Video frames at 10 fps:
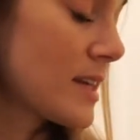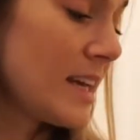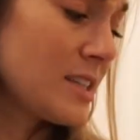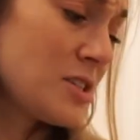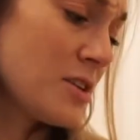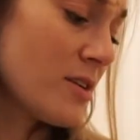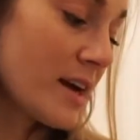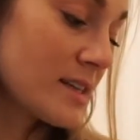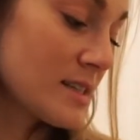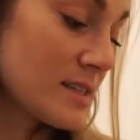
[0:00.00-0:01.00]
Keto, I
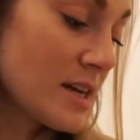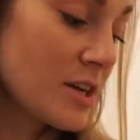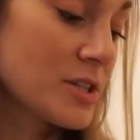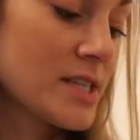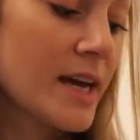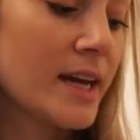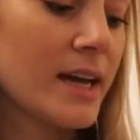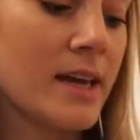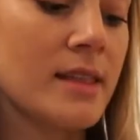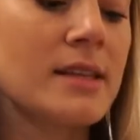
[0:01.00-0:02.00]
guess that's how you say
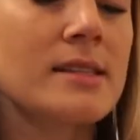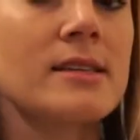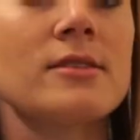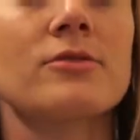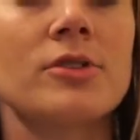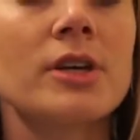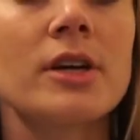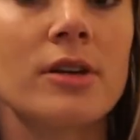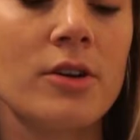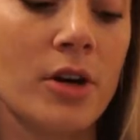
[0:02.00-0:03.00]
it, and this is a really
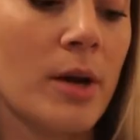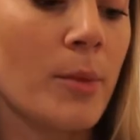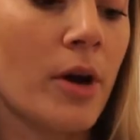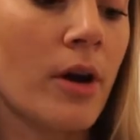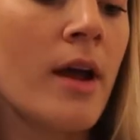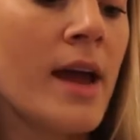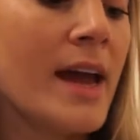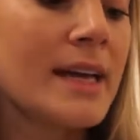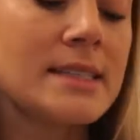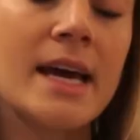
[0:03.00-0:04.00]
good creamer.
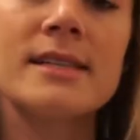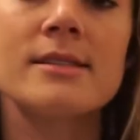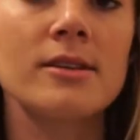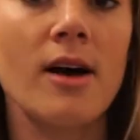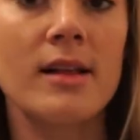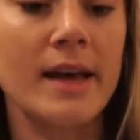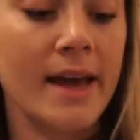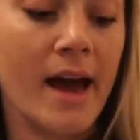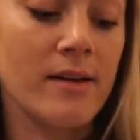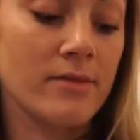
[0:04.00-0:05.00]
It tastes a lot like
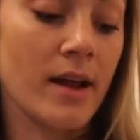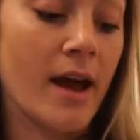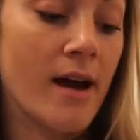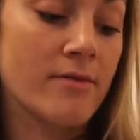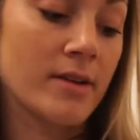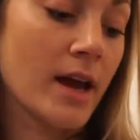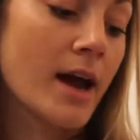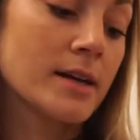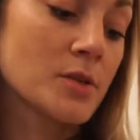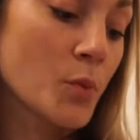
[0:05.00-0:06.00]
Half and Half, and it
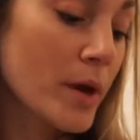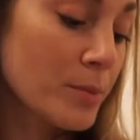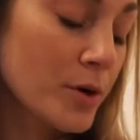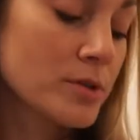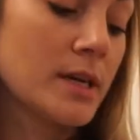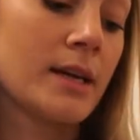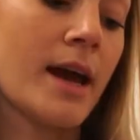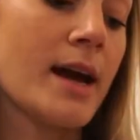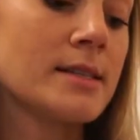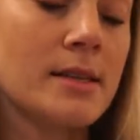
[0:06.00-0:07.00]
has whey protein, it
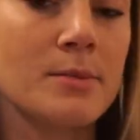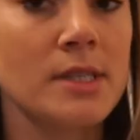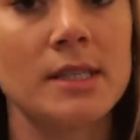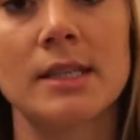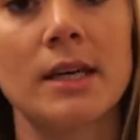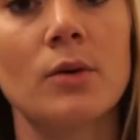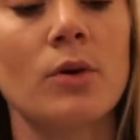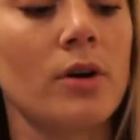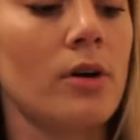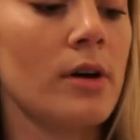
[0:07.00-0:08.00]
has MCT
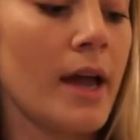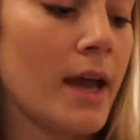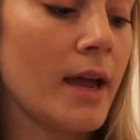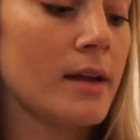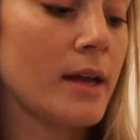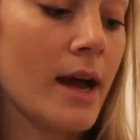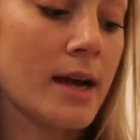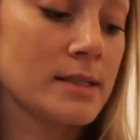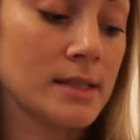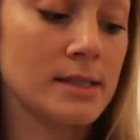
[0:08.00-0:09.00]
oil, and it
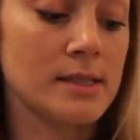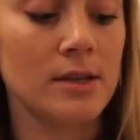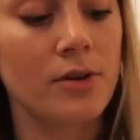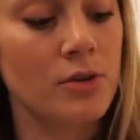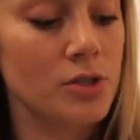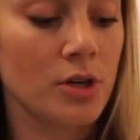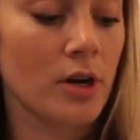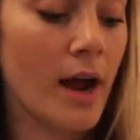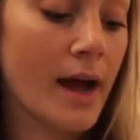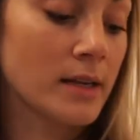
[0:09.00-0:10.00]
has 0
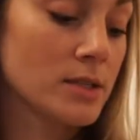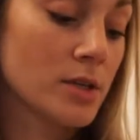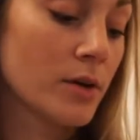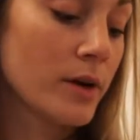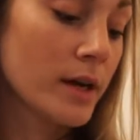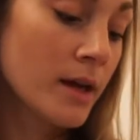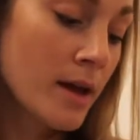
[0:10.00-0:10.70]
sugar added to it.